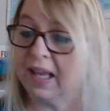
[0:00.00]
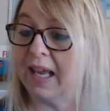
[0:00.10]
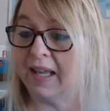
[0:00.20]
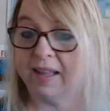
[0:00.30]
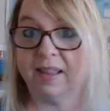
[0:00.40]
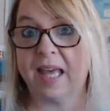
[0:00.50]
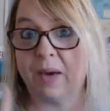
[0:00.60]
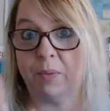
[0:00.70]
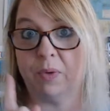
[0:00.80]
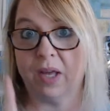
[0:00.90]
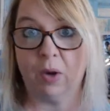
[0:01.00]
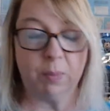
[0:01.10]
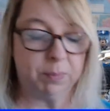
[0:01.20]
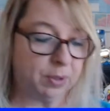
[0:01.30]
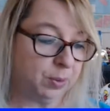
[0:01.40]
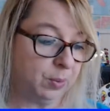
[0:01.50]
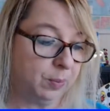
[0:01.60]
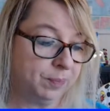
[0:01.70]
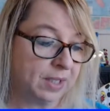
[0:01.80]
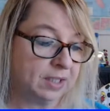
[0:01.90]
and that will help you
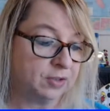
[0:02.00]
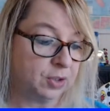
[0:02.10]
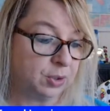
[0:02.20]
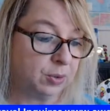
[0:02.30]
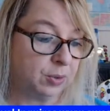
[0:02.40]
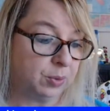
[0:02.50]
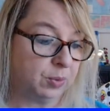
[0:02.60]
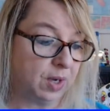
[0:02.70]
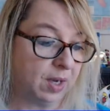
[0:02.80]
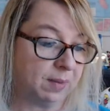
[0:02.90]
to